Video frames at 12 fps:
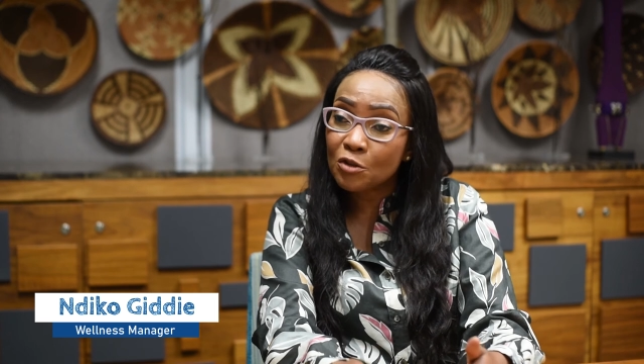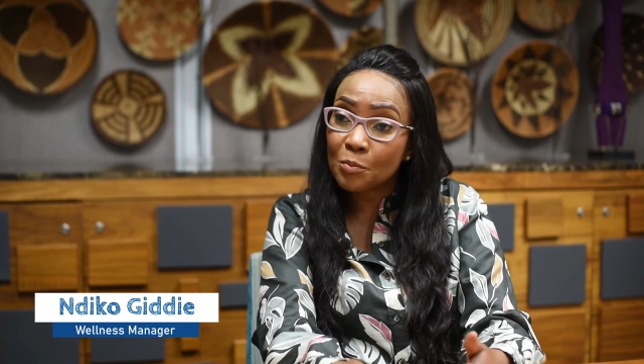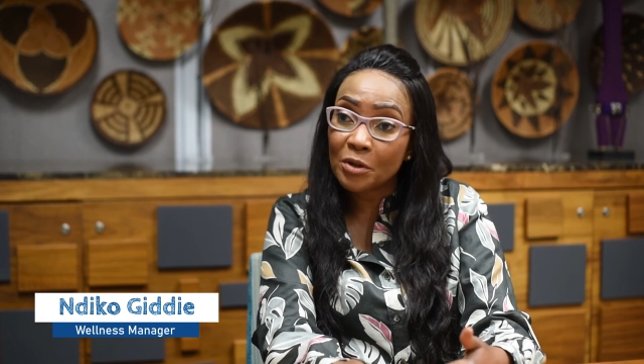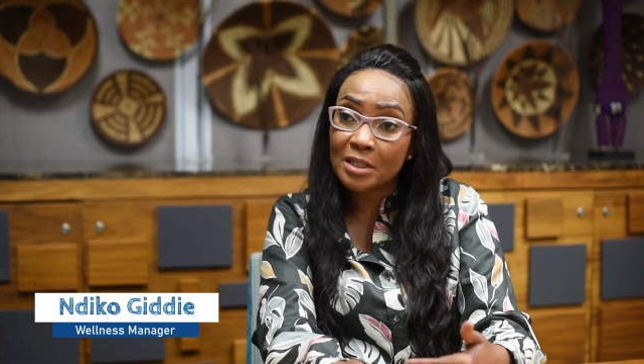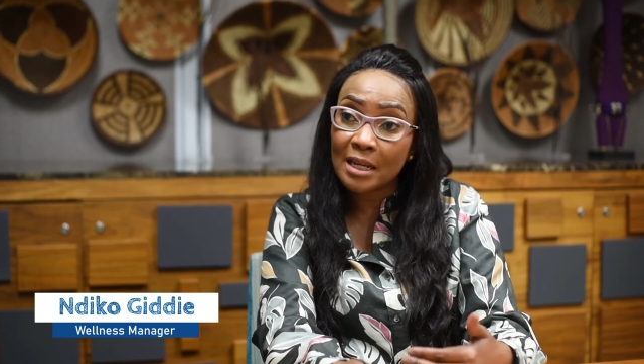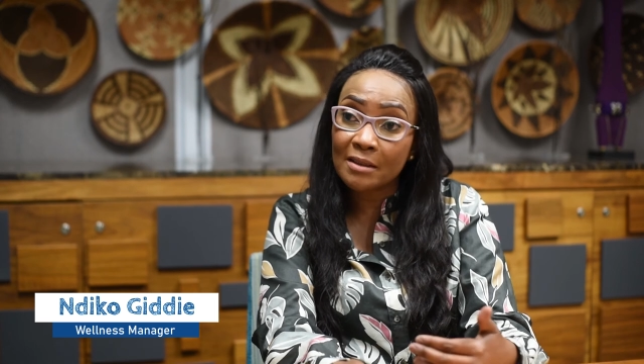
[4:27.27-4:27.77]
to
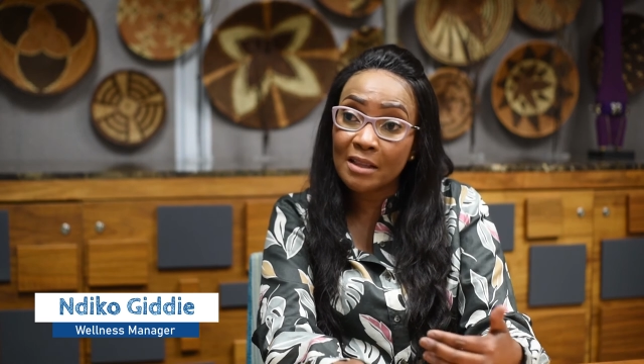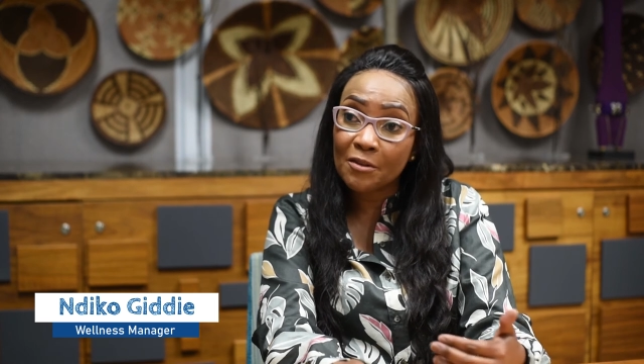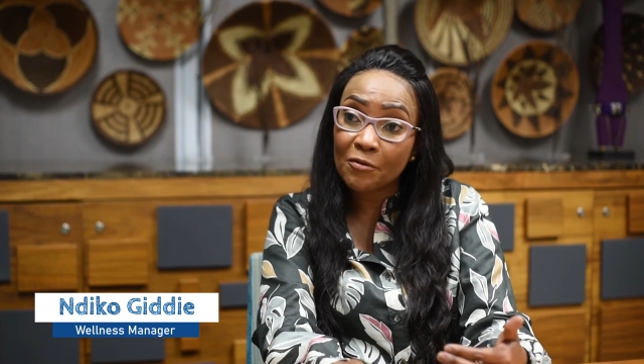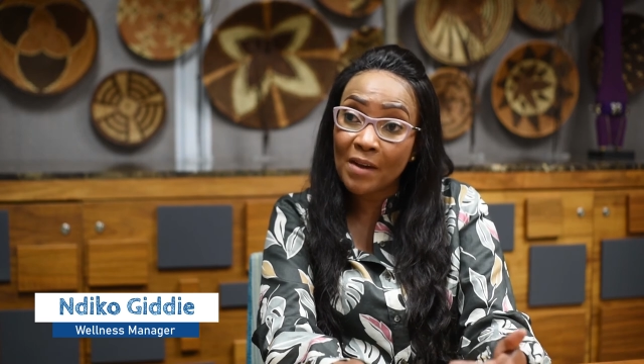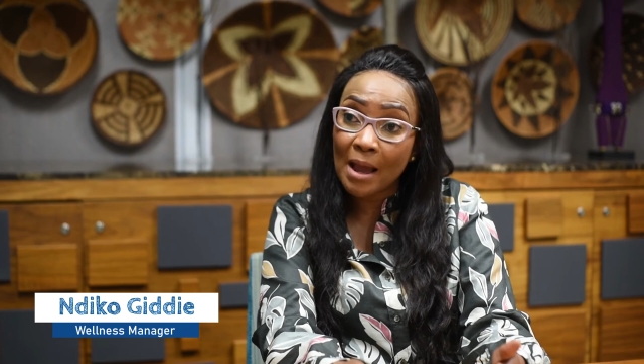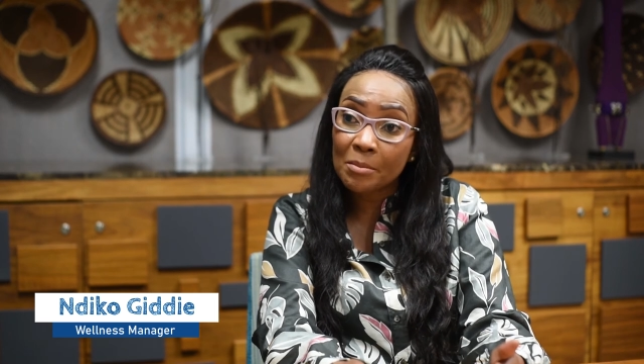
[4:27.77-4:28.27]
protect
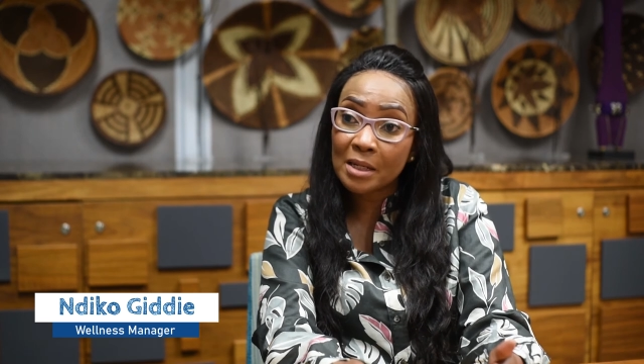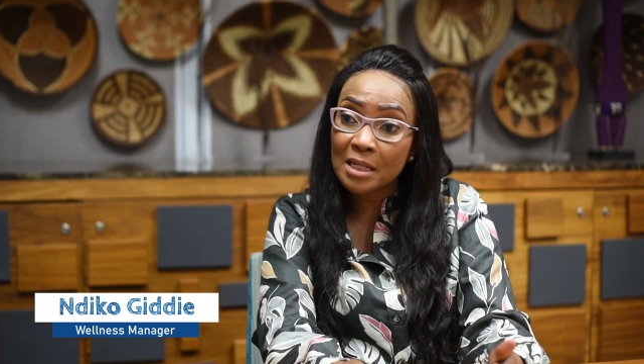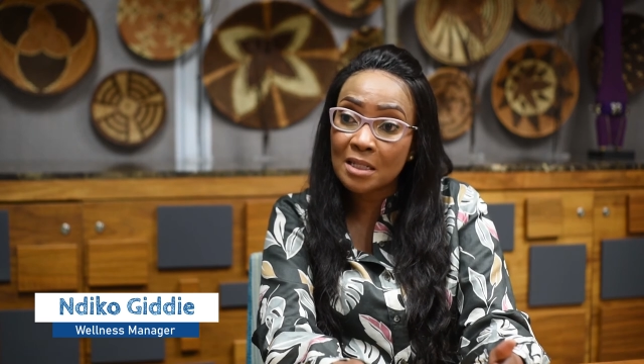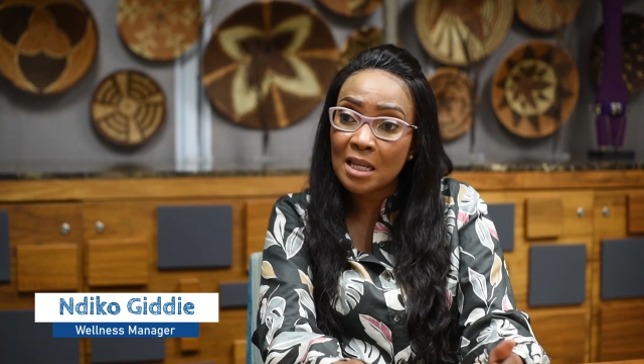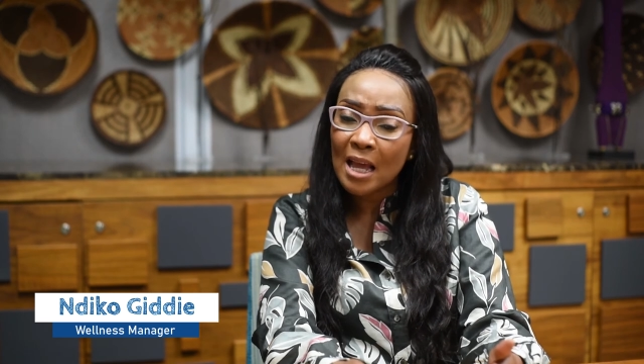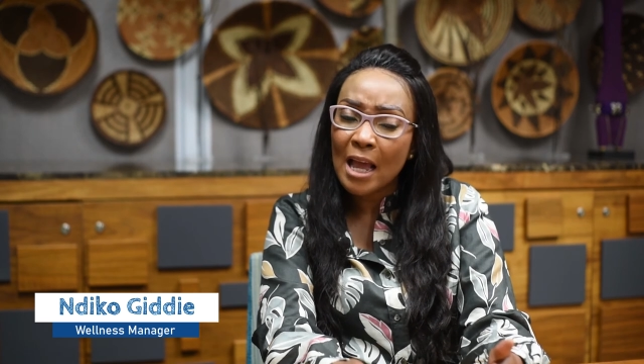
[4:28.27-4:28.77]
their
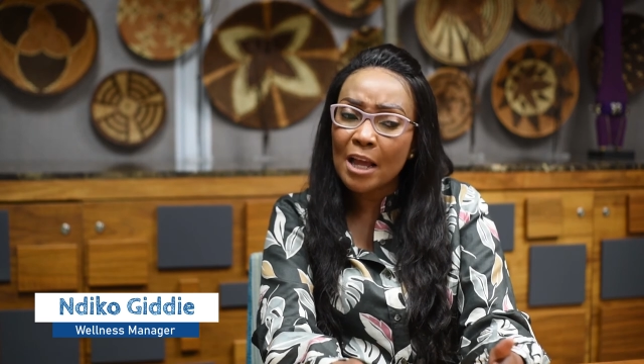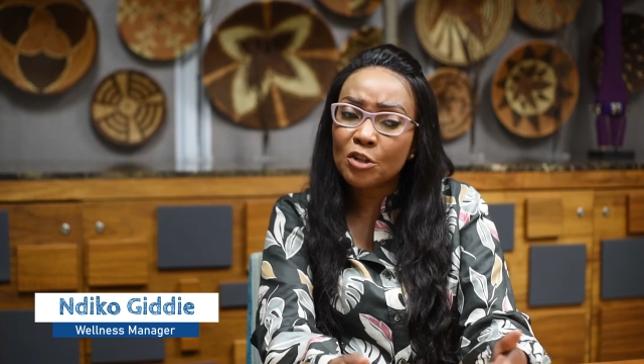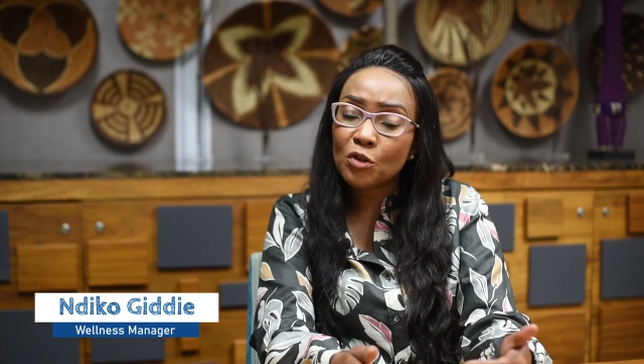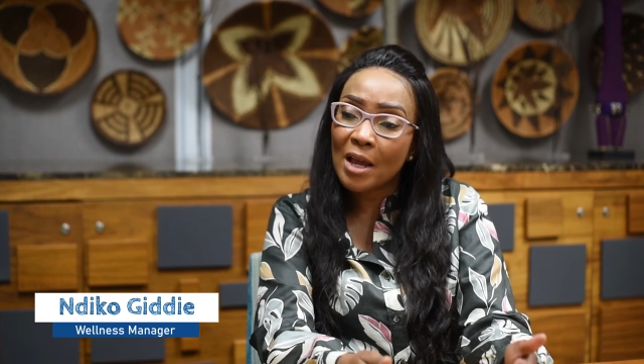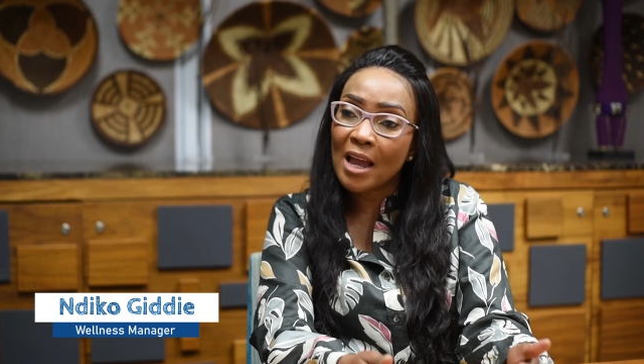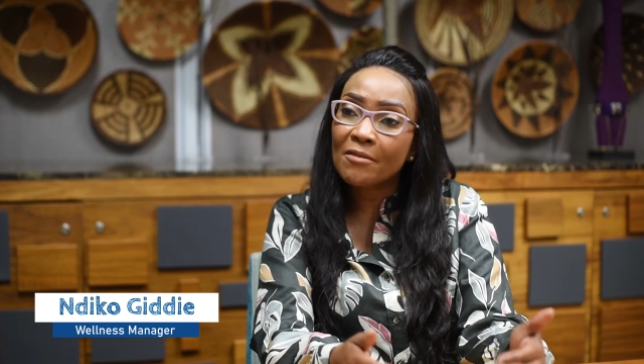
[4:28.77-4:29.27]
families,
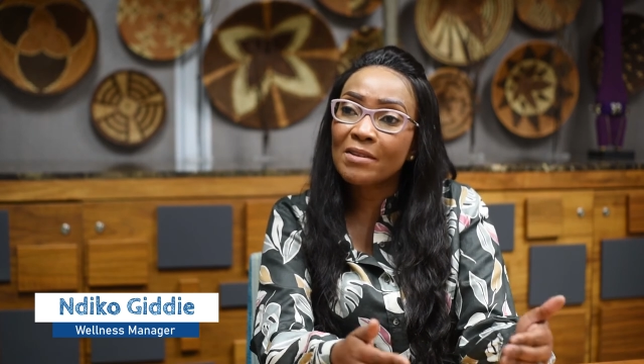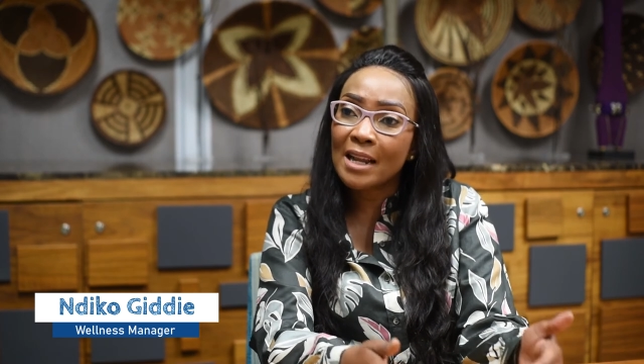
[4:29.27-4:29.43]
and to have